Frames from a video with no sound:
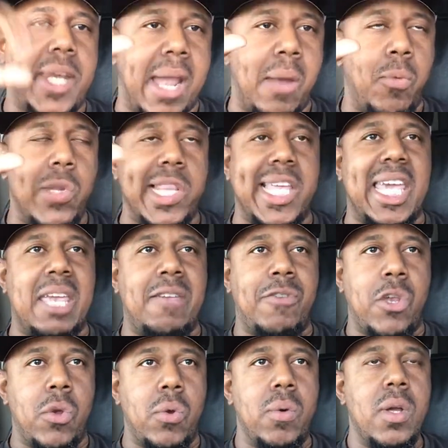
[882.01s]
That will leave
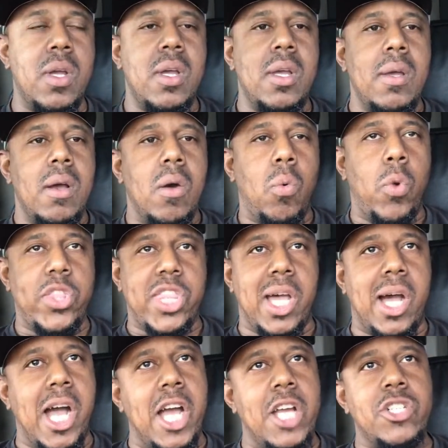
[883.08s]
you with
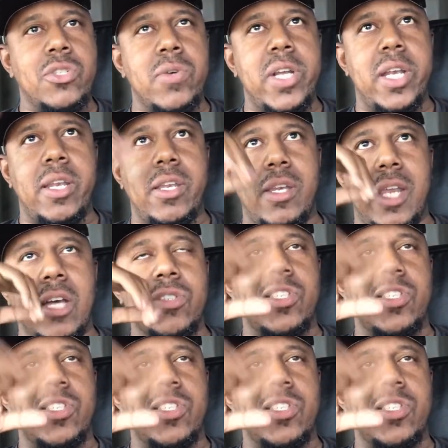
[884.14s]
They'll